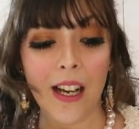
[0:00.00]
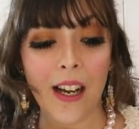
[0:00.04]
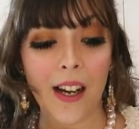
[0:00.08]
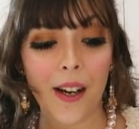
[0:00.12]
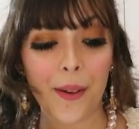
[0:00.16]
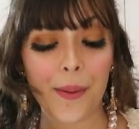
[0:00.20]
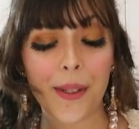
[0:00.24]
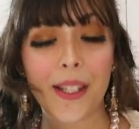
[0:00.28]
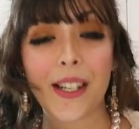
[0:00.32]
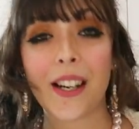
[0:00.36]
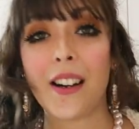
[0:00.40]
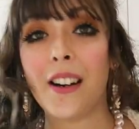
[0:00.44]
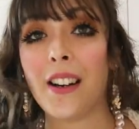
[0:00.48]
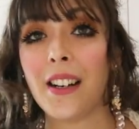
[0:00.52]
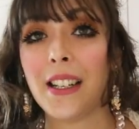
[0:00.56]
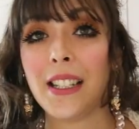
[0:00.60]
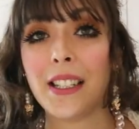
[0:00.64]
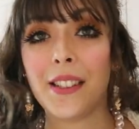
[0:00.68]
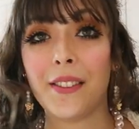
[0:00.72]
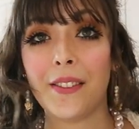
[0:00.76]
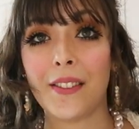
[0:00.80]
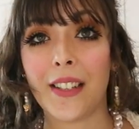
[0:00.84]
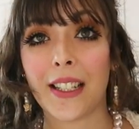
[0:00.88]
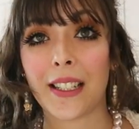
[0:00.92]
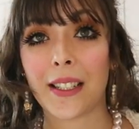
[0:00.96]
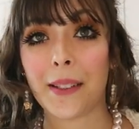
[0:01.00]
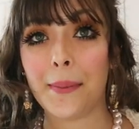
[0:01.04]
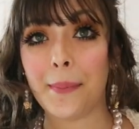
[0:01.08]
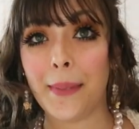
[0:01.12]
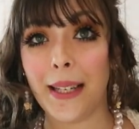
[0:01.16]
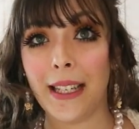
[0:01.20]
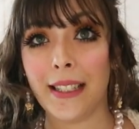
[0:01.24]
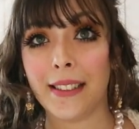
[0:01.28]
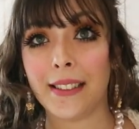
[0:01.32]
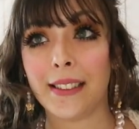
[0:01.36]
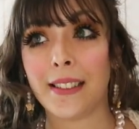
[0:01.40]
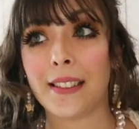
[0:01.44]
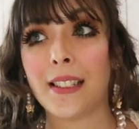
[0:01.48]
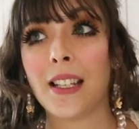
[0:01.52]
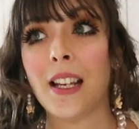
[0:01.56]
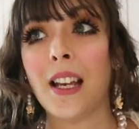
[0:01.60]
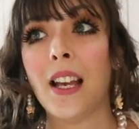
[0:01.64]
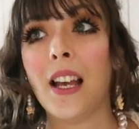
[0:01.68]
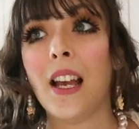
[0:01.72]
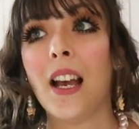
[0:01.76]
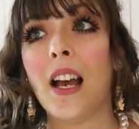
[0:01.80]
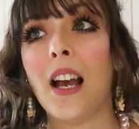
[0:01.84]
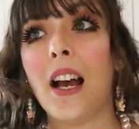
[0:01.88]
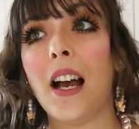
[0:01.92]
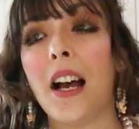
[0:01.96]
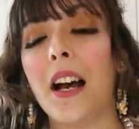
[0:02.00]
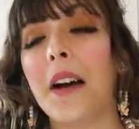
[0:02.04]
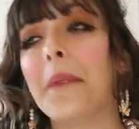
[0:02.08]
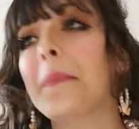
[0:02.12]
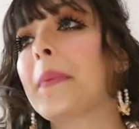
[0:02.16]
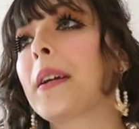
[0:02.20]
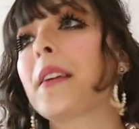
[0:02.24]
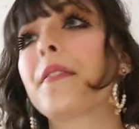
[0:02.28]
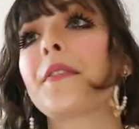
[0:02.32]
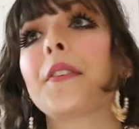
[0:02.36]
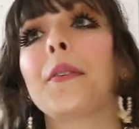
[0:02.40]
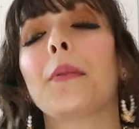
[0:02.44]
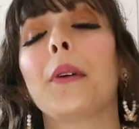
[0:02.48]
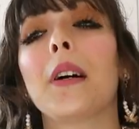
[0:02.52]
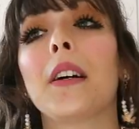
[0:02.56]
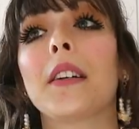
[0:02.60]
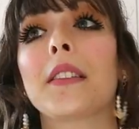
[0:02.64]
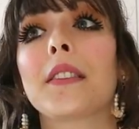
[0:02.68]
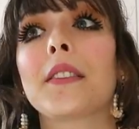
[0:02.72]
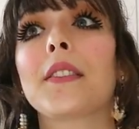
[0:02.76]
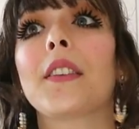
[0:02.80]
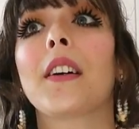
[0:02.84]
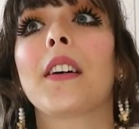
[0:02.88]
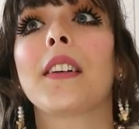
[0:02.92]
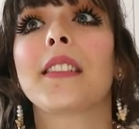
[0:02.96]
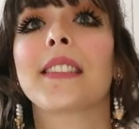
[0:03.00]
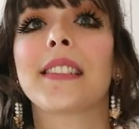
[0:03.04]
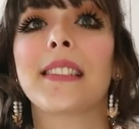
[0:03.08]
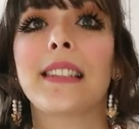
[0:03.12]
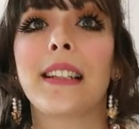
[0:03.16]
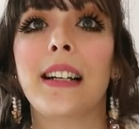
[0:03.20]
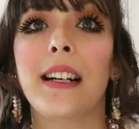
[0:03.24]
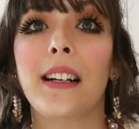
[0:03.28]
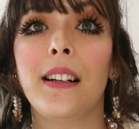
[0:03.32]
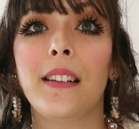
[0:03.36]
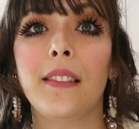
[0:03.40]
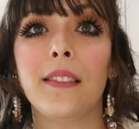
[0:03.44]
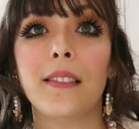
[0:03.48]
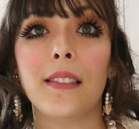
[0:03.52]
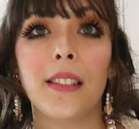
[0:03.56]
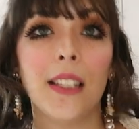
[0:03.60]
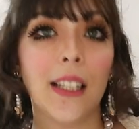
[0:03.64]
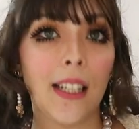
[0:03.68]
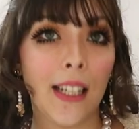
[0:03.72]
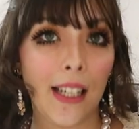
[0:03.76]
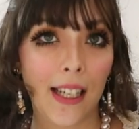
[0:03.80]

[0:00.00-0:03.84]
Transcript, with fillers: I would highly recommend um, if you are starting out